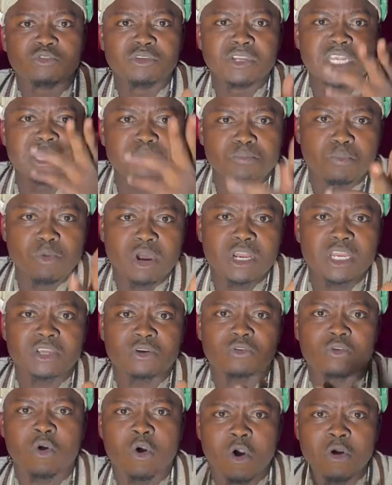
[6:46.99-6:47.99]
Need
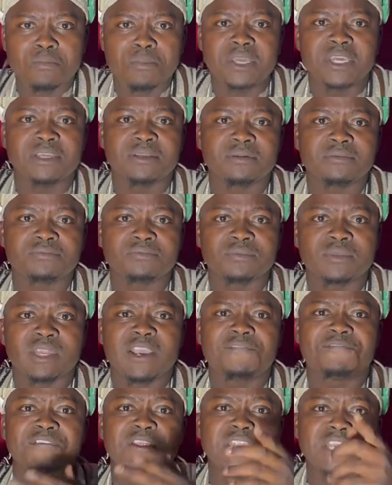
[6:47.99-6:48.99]
money, call me.
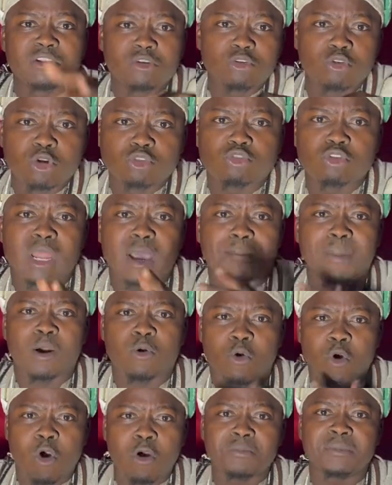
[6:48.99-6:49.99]
If you need lotto number,
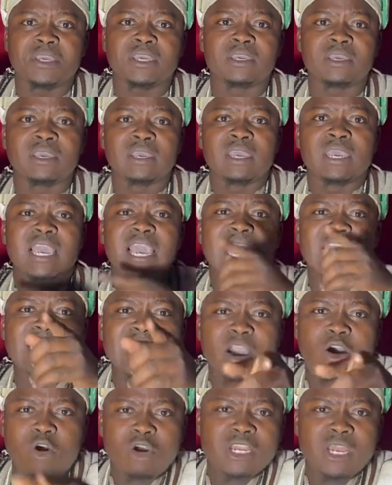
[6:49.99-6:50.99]
call me.
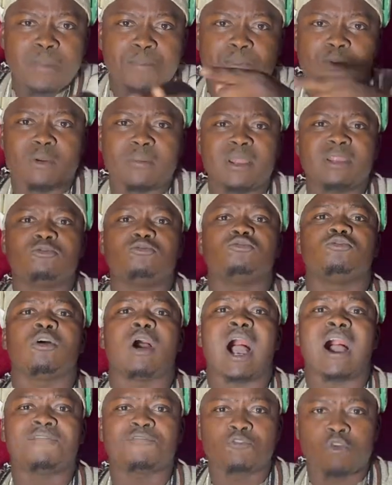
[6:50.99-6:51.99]
Any other problem you
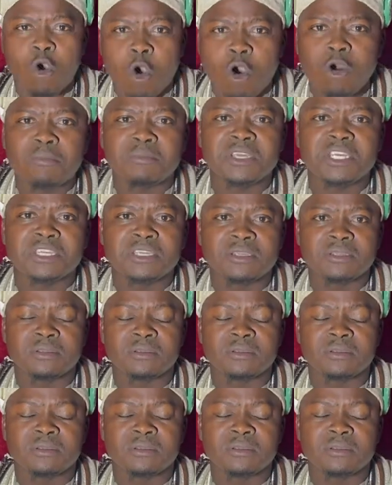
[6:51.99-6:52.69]
have, call me.